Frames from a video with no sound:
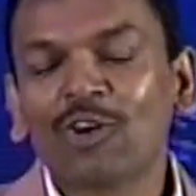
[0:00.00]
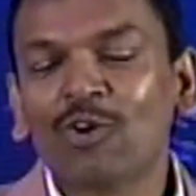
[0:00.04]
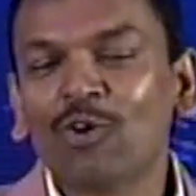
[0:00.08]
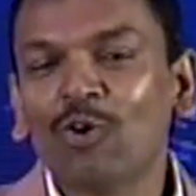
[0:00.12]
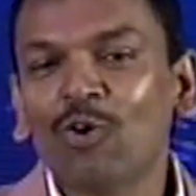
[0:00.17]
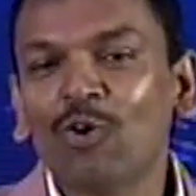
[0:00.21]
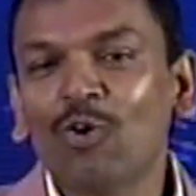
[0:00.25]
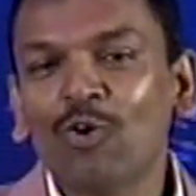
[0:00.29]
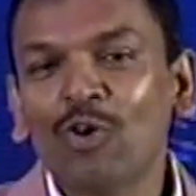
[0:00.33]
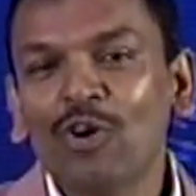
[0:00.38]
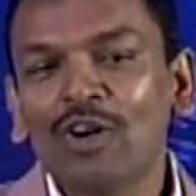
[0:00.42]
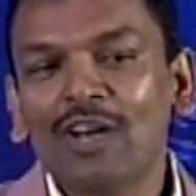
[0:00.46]

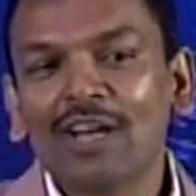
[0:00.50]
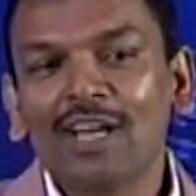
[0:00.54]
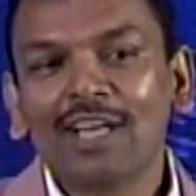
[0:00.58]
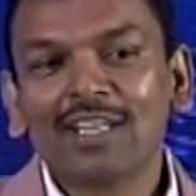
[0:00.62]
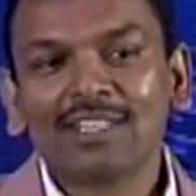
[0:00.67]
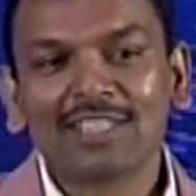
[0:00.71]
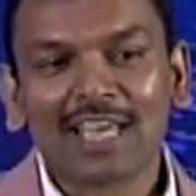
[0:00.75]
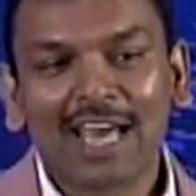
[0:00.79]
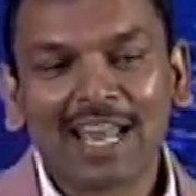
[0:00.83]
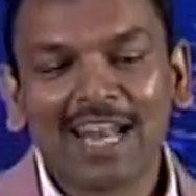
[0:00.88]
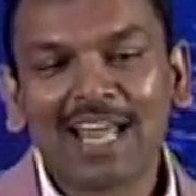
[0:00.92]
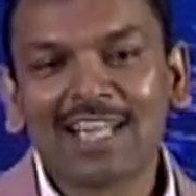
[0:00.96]
naku
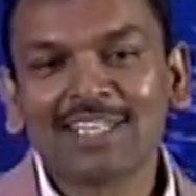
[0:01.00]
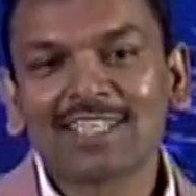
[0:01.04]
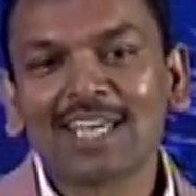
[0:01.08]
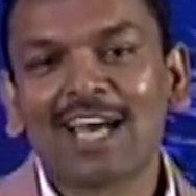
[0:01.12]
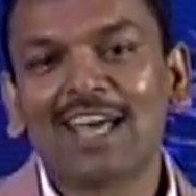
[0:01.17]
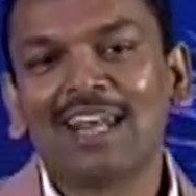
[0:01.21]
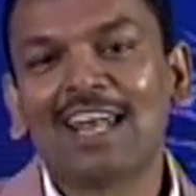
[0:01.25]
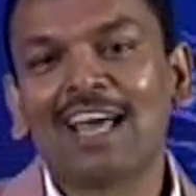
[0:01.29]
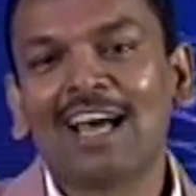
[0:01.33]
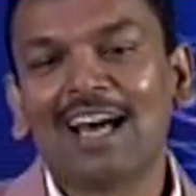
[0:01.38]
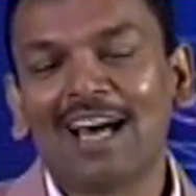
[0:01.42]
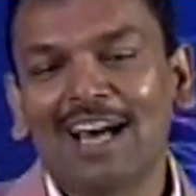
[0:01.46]

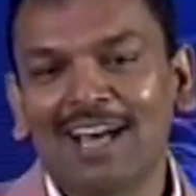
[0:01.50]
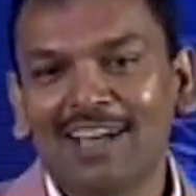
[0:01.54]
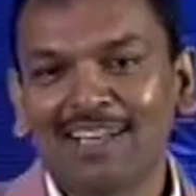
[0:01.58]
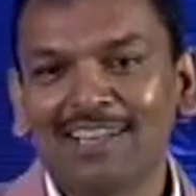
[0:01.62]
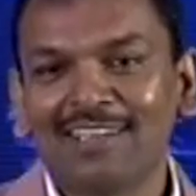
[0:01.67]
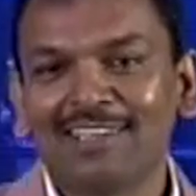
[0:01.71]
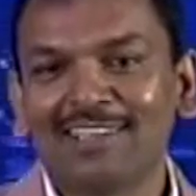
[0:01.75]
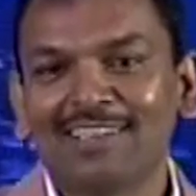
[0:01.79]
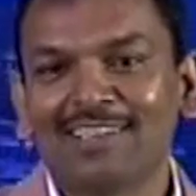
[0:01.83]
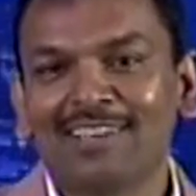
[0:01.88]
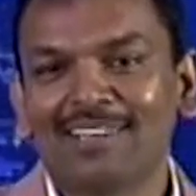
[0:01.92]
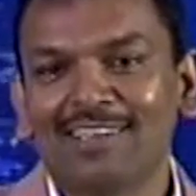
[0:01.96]
chala chala
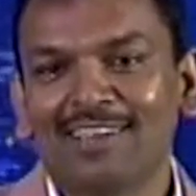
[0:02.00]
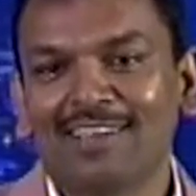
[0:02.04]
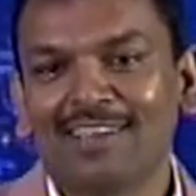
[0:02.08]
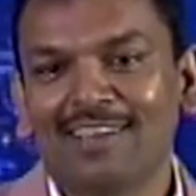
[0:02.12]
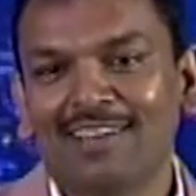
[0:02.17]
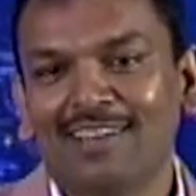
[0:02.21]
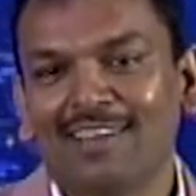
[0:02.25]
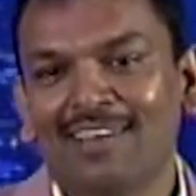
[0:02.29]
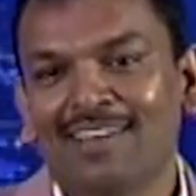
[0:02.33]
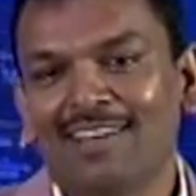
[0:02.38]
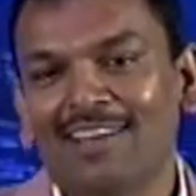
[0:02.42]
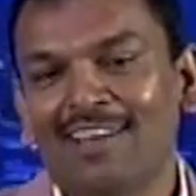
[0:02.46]

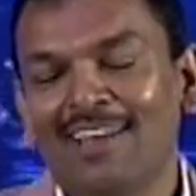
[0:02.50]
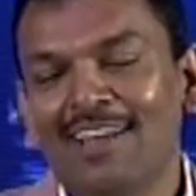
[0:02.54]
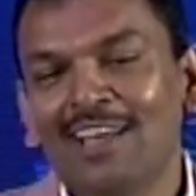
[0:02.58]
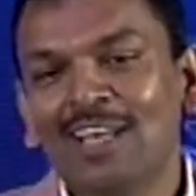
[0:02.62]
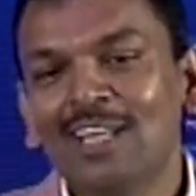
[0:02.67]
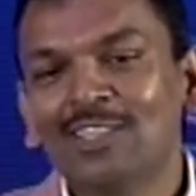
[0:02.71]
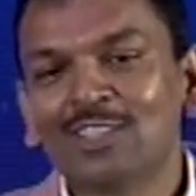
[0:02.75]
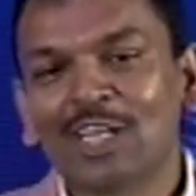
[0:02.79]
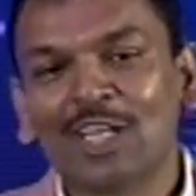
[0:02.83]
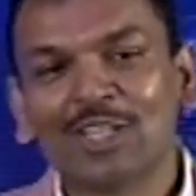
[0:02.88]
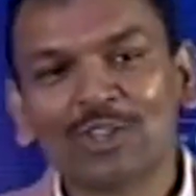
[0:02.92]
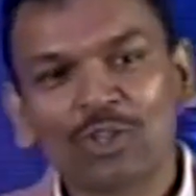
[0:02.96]

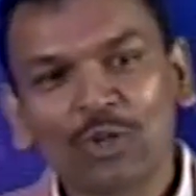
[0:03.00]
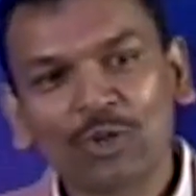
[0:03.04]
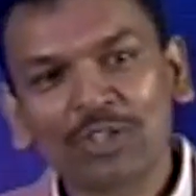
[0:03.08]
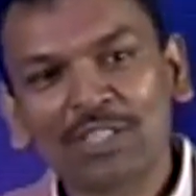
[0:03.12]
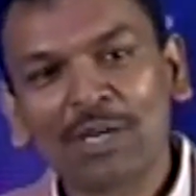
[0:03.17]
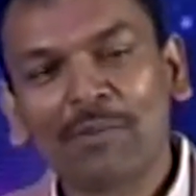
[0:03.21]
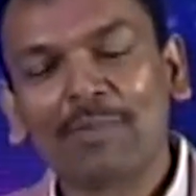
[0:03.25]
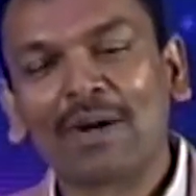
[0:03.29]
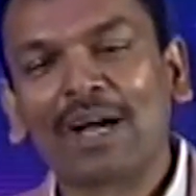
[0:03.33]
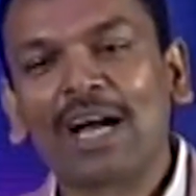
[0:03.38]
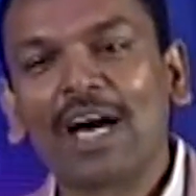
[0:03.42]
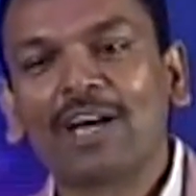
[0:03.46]

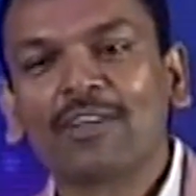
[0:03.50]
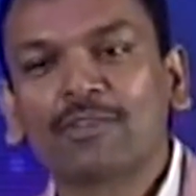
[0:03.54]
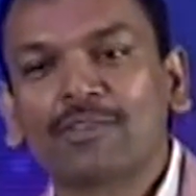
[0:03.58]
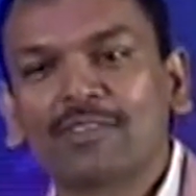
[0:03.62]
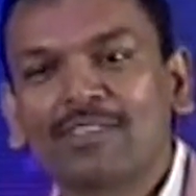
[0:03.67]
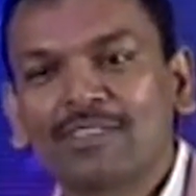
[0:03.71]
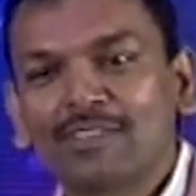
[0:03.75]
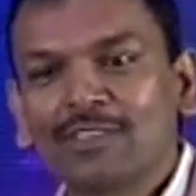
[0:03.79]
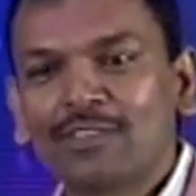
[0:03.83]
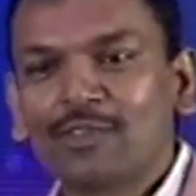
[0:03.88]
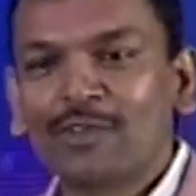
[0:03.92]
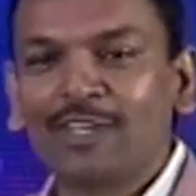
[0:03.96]

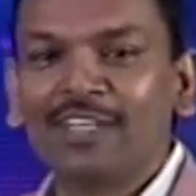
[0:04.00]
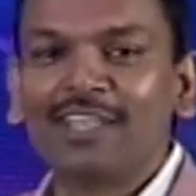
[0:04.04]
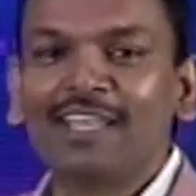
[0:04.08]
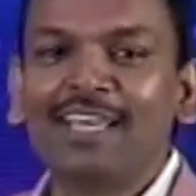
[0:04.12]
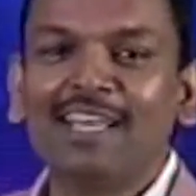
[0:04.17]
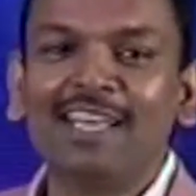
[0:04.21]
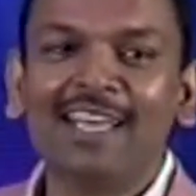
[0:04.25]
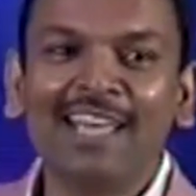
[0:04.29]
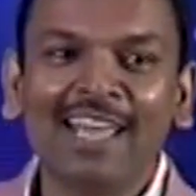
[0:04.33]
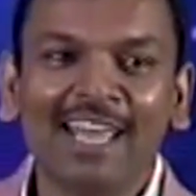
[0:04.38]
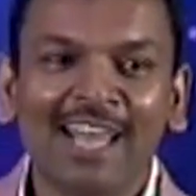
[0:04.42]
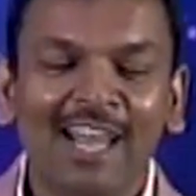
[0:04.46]
santoshamga
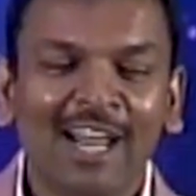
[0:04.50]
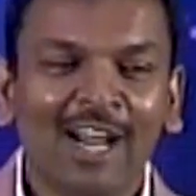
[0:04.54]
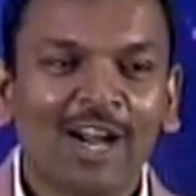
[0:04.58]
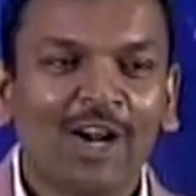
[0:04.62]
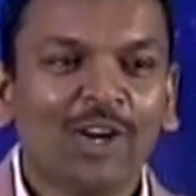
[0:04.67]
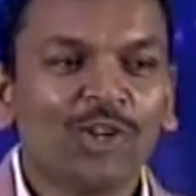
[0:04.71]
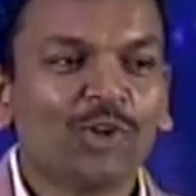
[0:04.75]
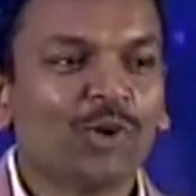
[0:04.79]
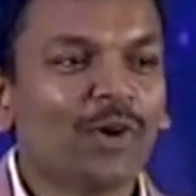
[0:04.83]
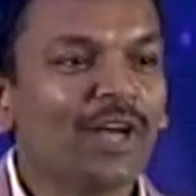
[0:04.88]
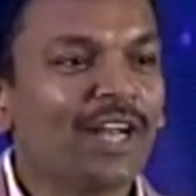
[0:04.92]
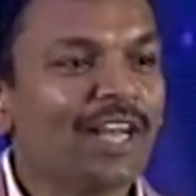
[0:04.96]
gundi
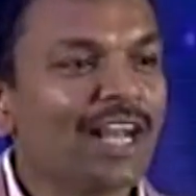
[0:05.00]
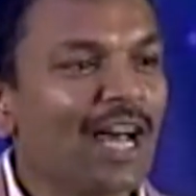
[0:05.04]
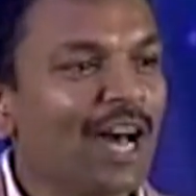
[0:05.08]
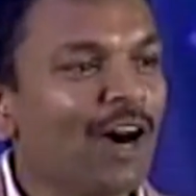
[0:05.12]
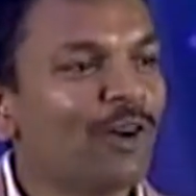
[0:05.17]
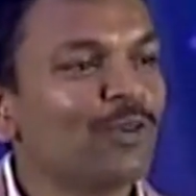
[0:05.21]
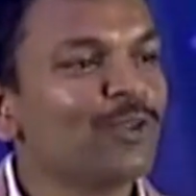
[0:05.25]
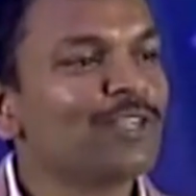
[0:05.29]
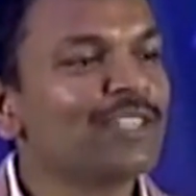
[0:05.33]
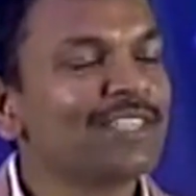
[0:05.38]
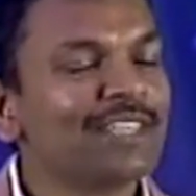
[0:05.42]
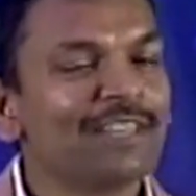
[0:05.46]
to
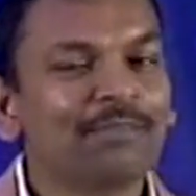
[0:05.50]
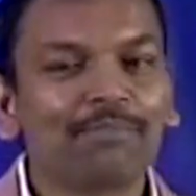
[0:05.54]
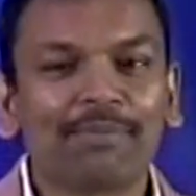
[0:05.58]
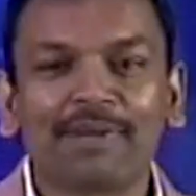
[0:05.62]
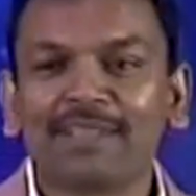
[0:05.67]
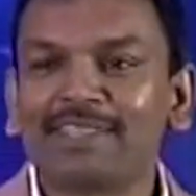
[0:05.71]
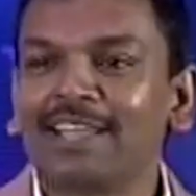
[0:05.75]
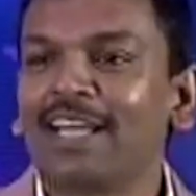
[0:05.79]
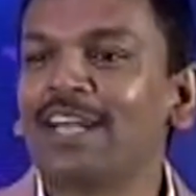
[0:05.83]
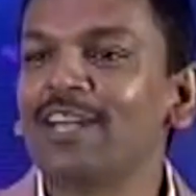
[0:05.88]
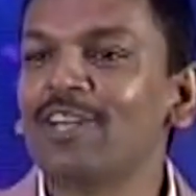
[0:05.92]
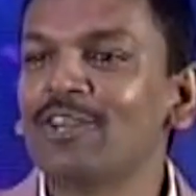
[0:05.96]
announce
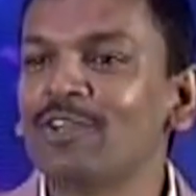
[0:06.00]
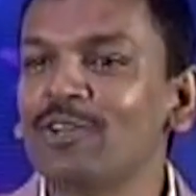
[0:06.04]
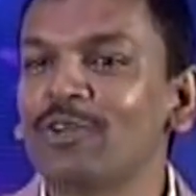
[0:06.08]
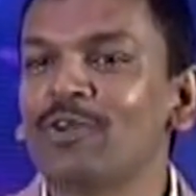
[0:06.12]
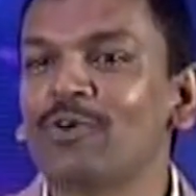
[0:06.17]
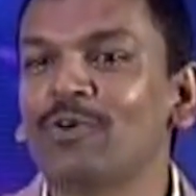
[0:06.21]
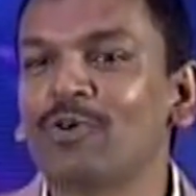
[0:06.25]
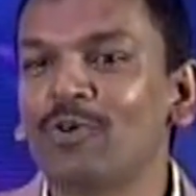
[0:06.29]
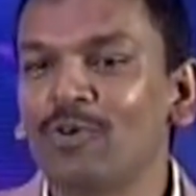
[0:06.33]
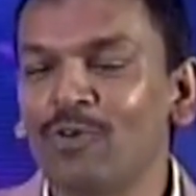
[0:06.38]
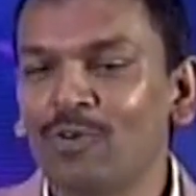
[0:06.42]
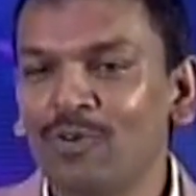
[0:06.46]
and
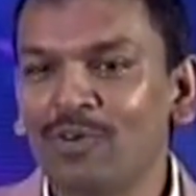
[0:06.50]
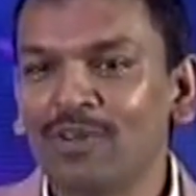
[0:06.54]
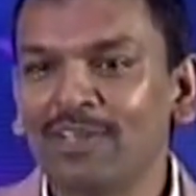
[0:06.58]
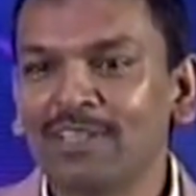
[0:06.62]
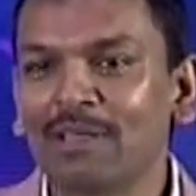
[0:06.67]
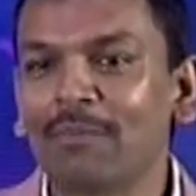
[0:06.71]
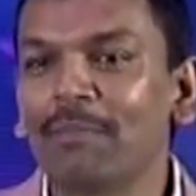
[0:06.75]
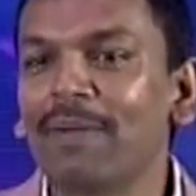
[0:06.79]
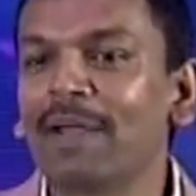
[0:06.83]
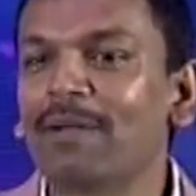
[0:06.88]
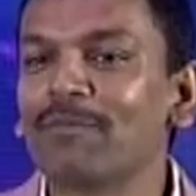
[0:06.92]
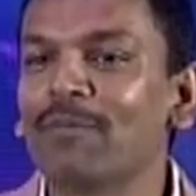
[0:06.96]
present to you
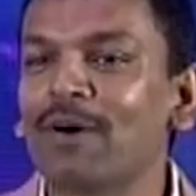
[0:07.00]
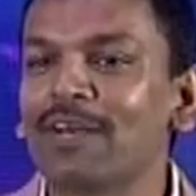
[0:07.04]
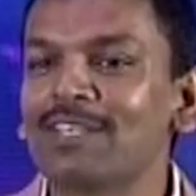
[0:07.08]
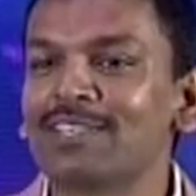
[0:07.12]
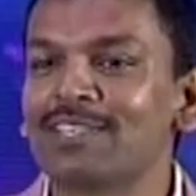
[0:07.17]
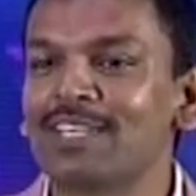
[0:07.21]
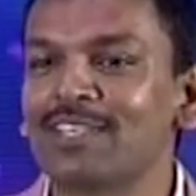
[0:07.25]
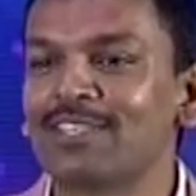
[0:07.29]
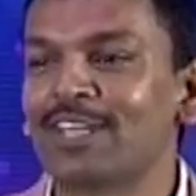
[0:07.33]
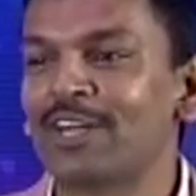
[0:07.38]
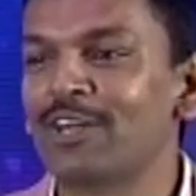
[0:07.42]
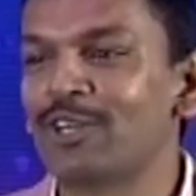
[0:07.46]
the Bigg
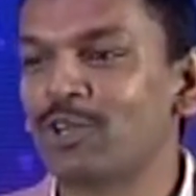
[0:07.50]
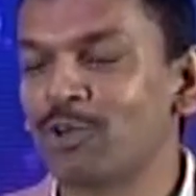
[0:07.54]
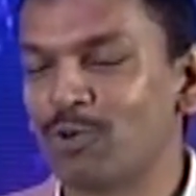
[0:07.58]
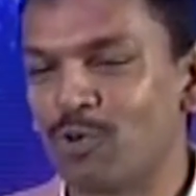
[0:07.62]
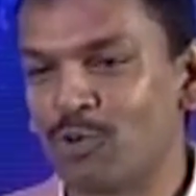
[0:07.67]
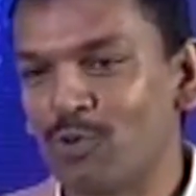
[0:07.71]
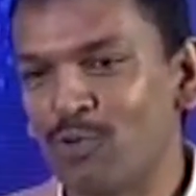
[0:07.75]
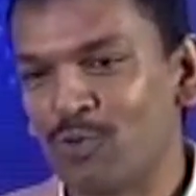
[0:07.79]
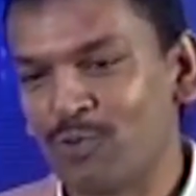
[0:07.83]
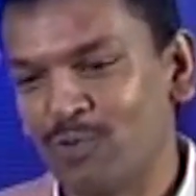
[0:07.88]
Boss Season